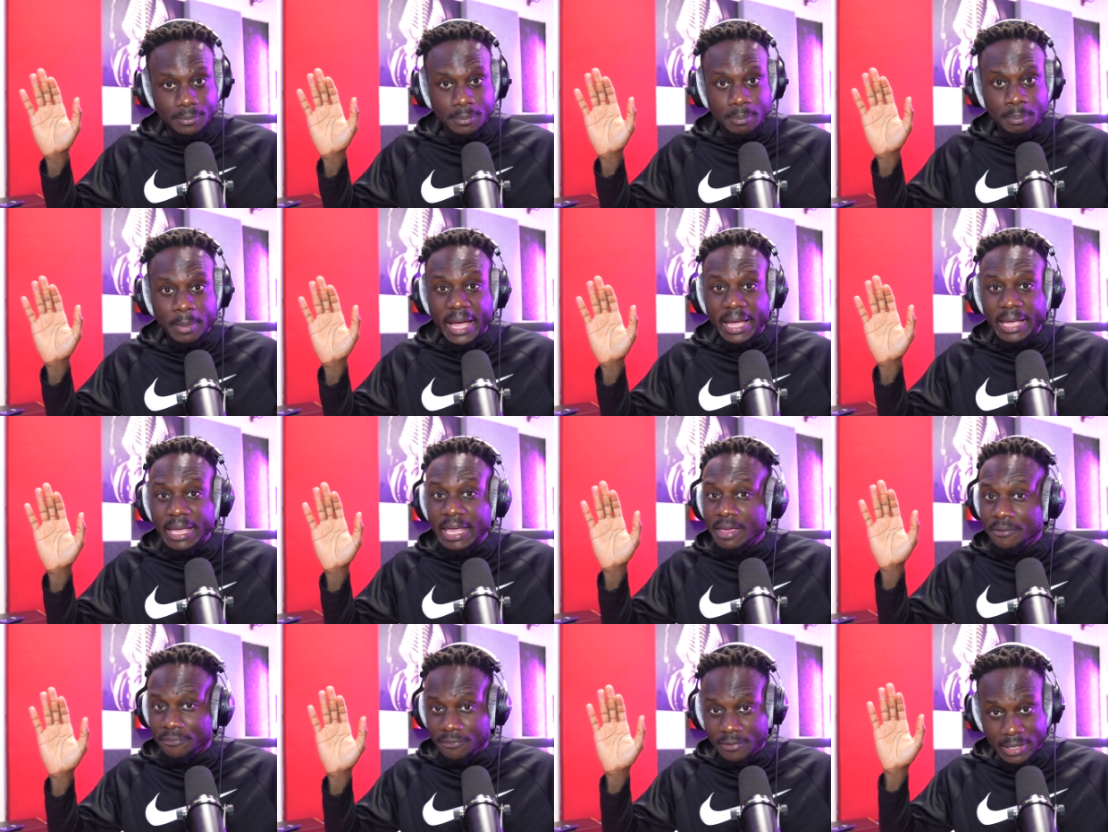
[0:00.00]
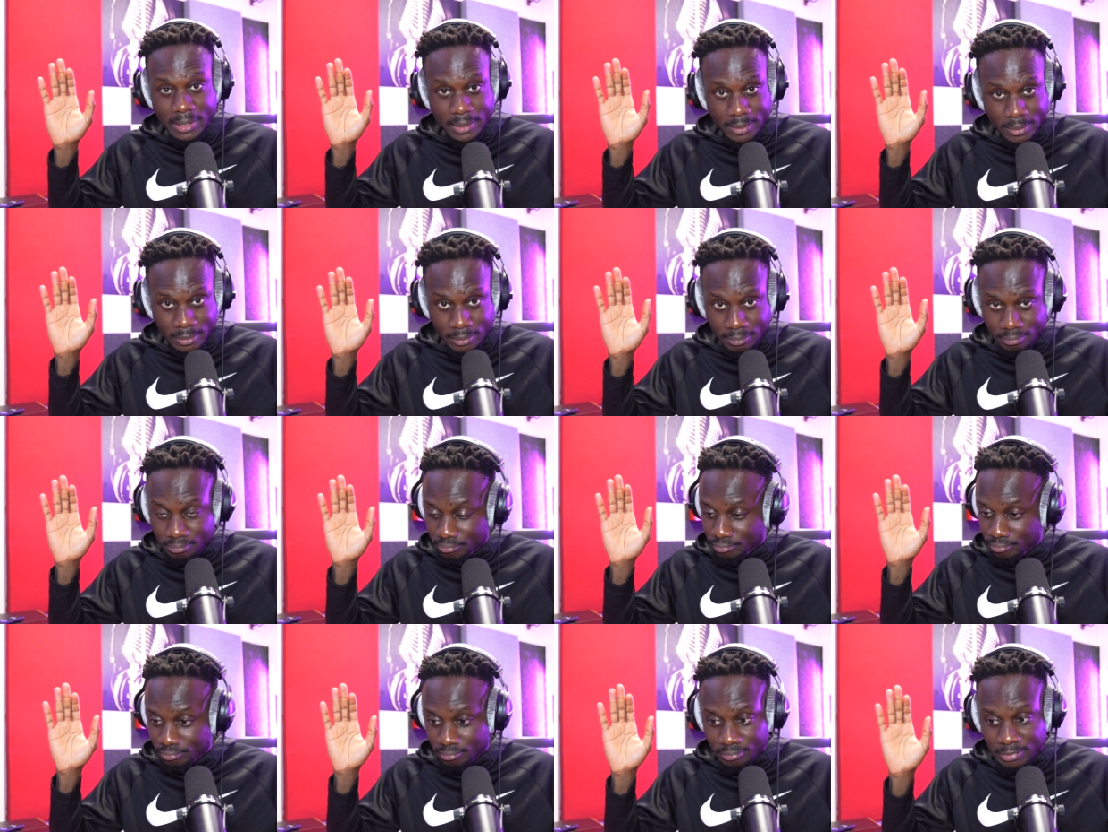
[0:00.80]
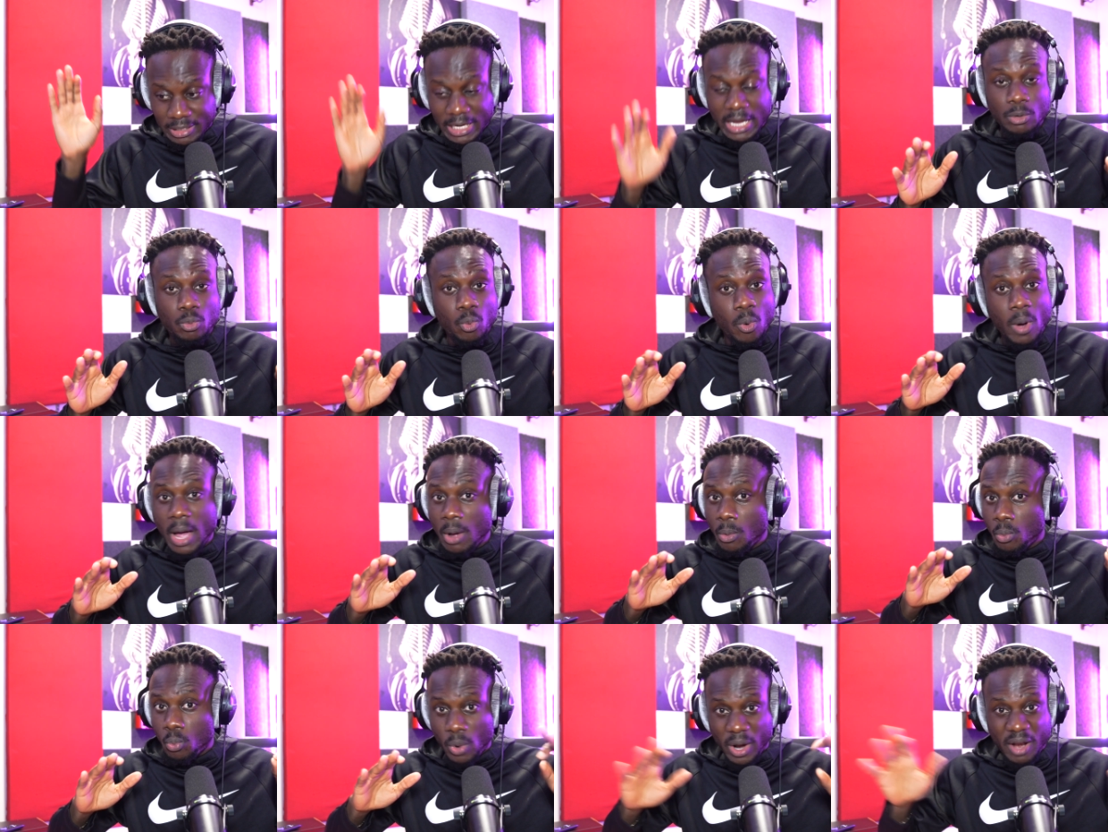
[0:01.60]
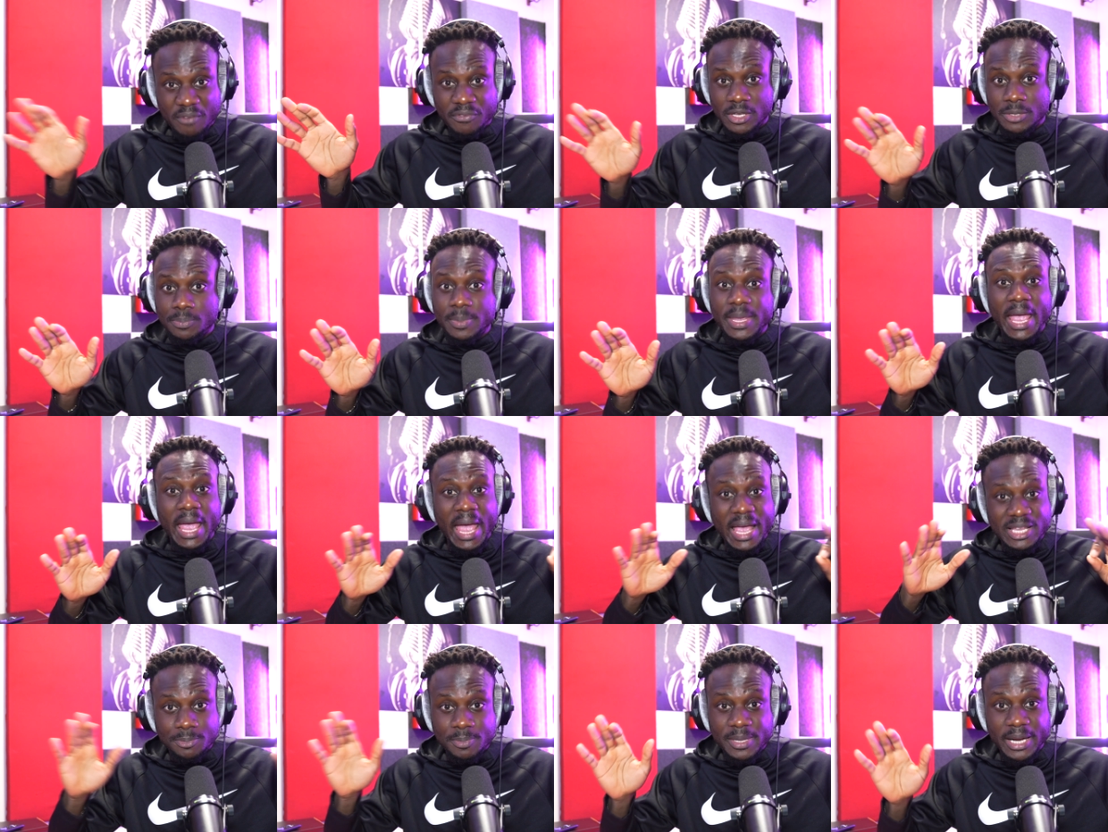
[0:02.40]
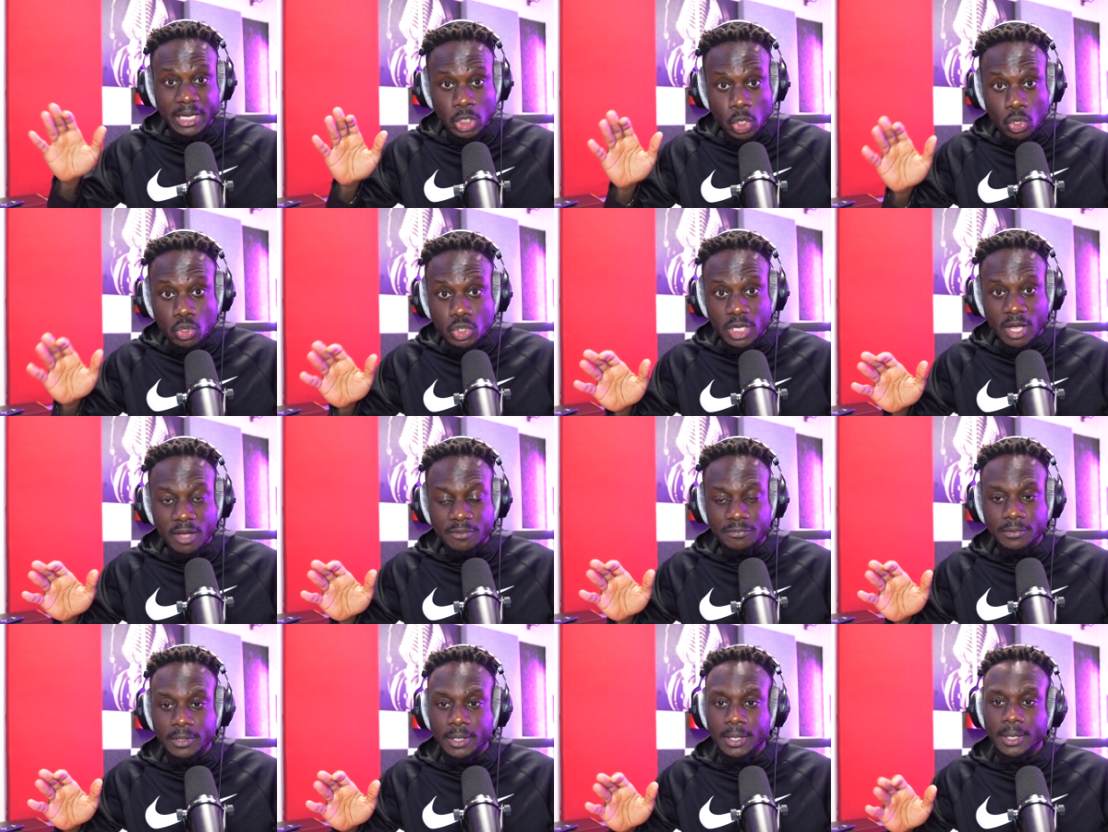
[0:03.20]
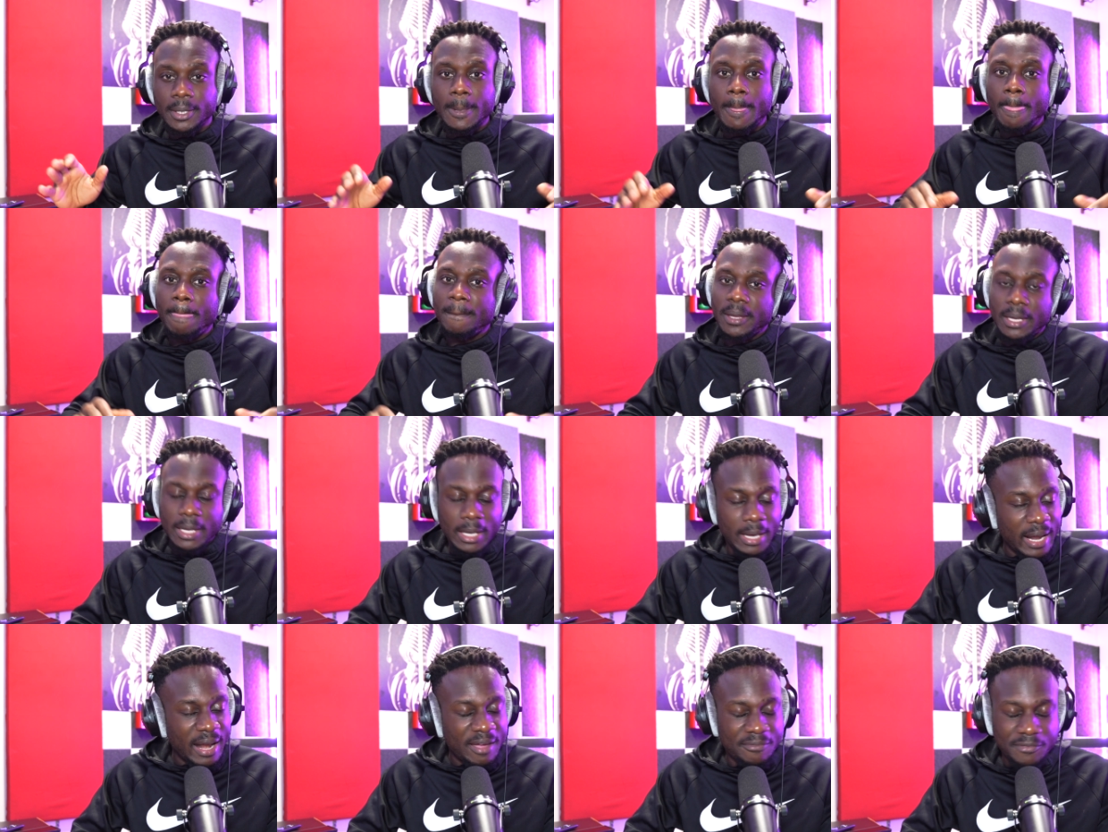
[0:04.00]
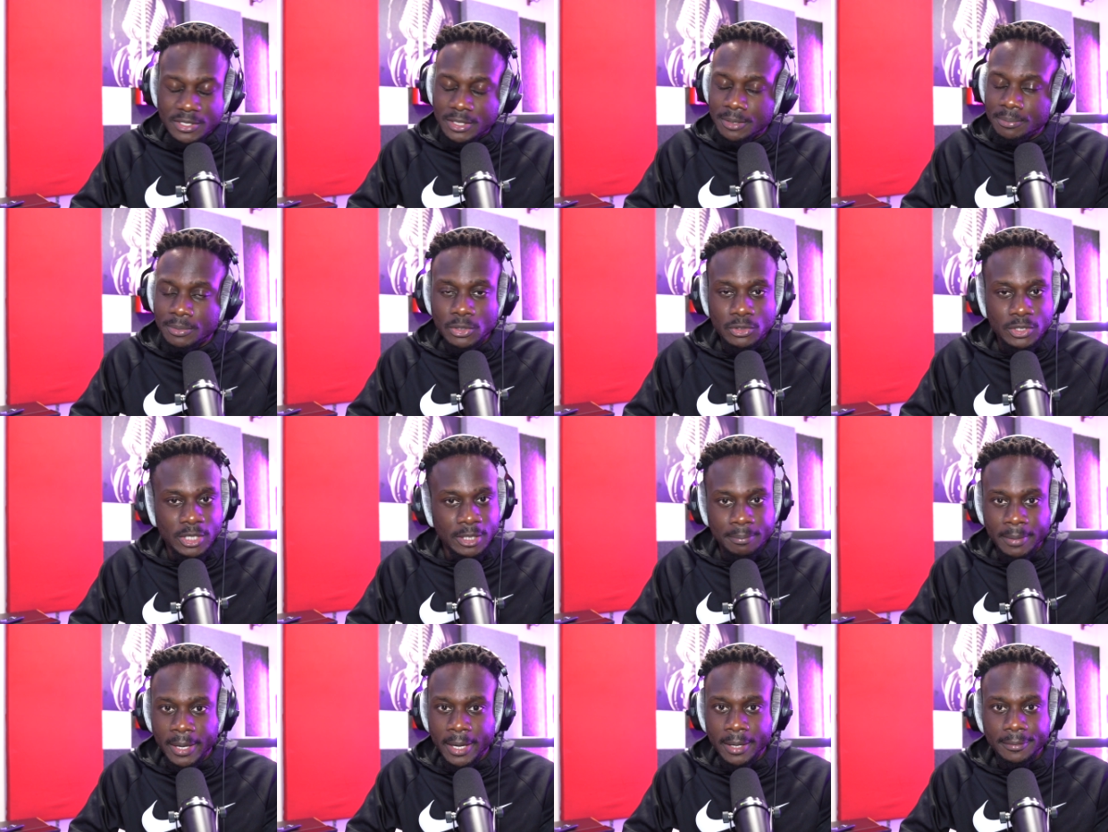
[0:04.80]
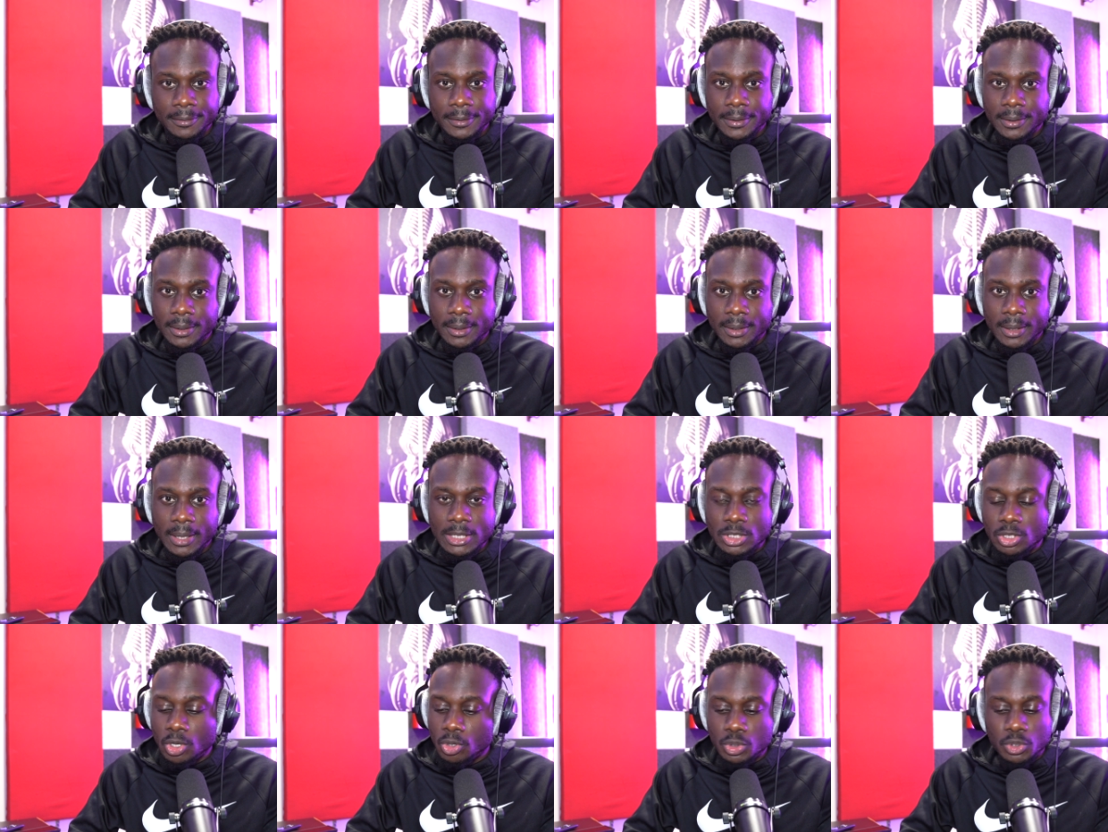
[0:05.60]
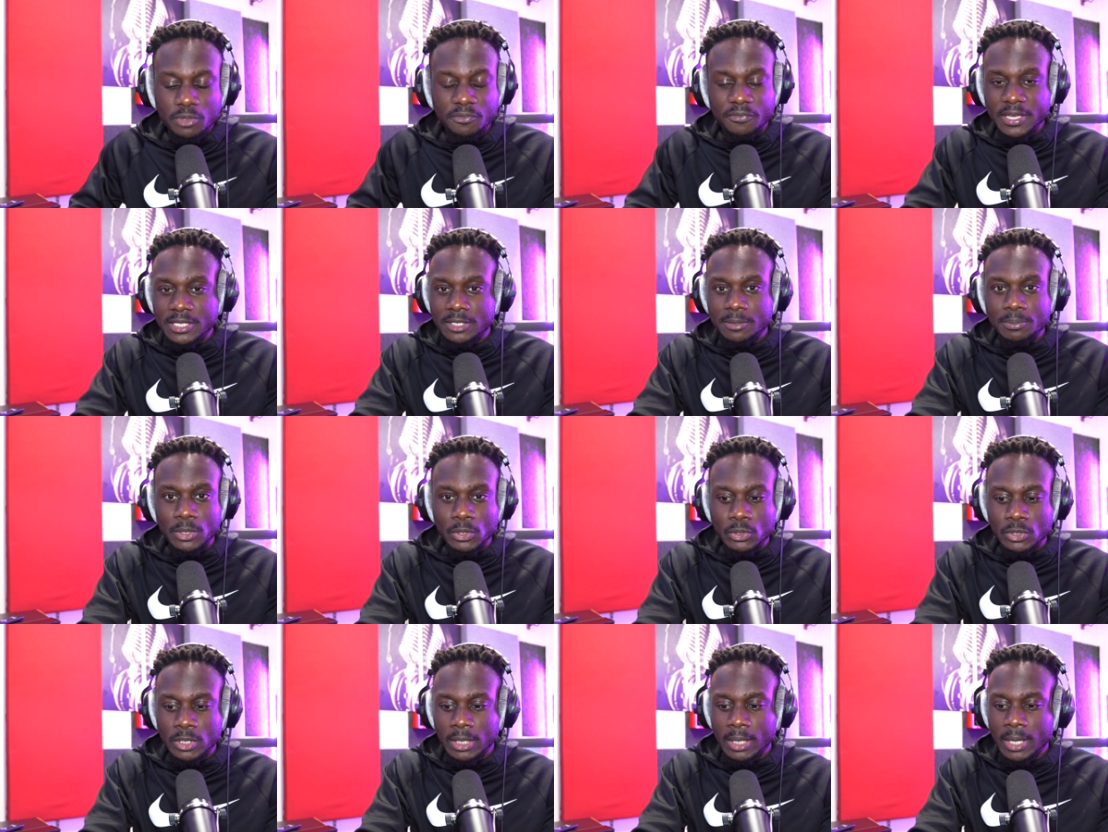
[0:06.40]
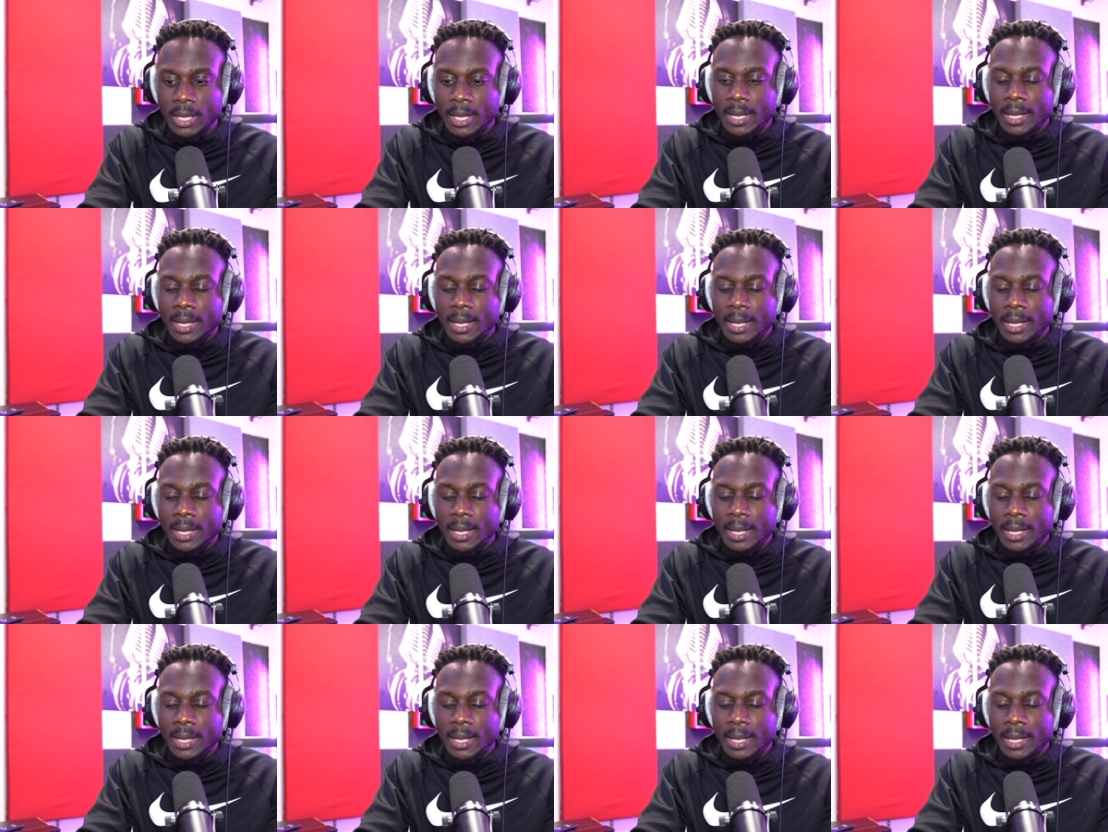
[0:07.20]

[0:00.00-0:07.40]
But if he did what whatever he's been has been accused of, he gonna face the music, man. He's going to face the music.